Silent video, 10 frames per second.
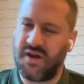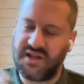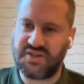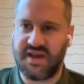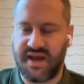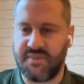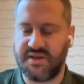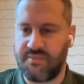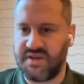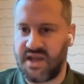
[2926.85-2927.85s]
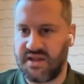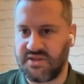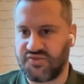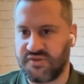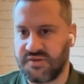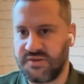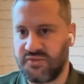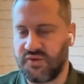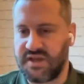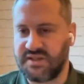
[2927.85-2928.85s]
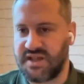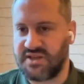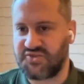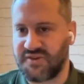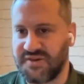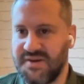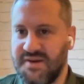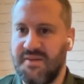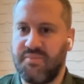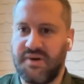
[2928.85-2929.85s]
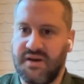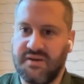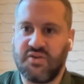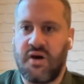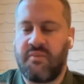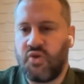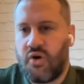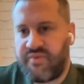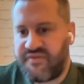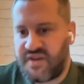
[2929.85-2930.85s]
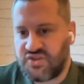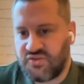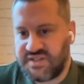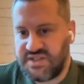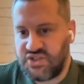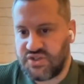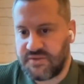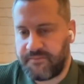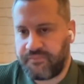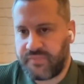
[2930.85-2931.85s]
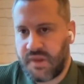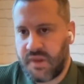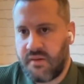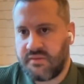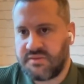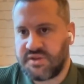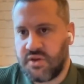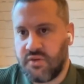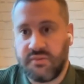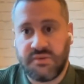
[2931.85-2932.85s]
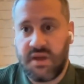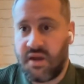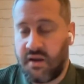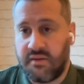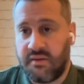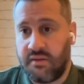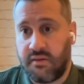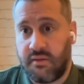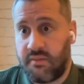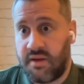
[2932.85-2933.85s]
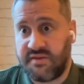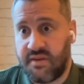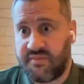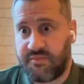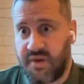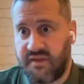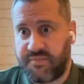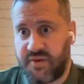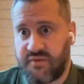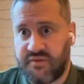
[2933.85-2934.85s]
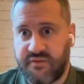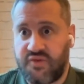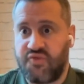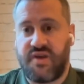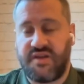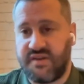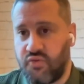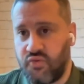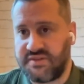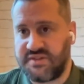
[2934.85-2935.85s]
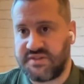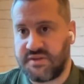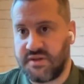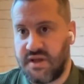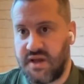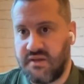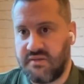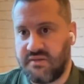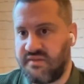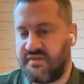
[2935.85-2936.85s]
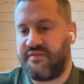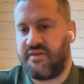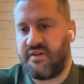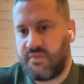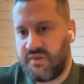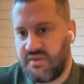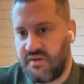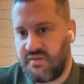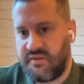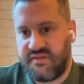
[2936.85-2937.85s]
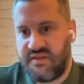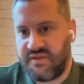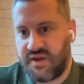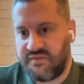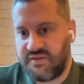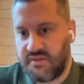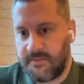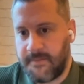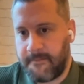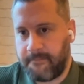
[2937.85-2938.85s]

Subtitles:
Well, actually, I'm an MBA lecturer or guest lecturer, but, I'm not a professional teacher. So, yeah. In terms of my experience of creating courses and the like, this is the first one that Steve and I have done.